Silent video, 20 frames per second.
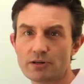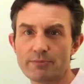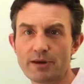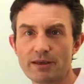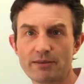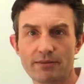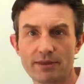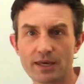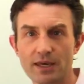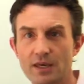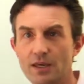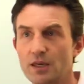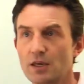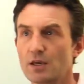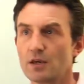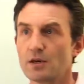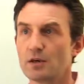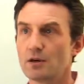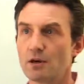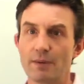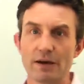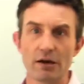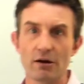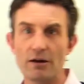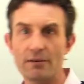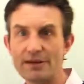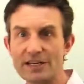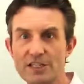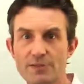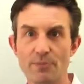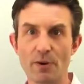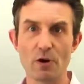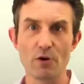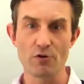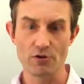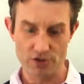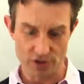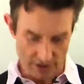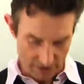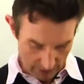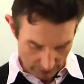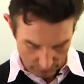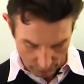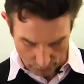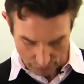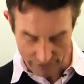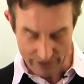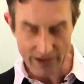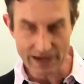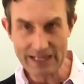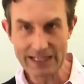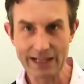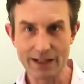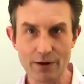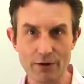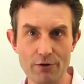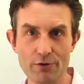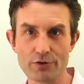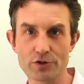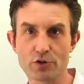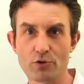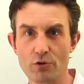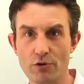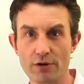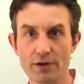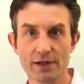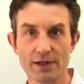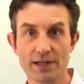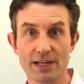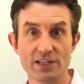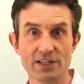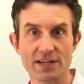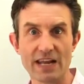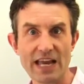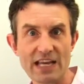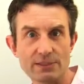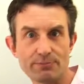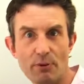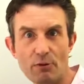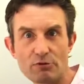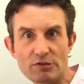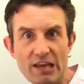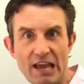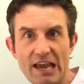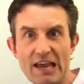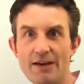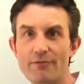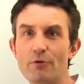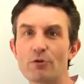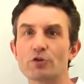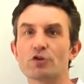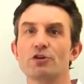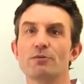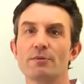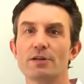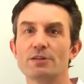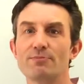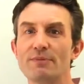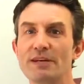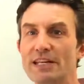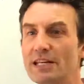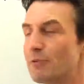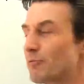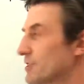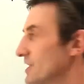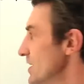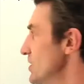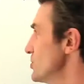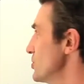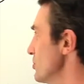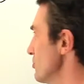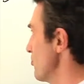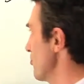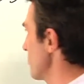and you may think, oh my God, I'm exposed, I'm not wearing any clothes, or it's an expose, I've got too much media attention,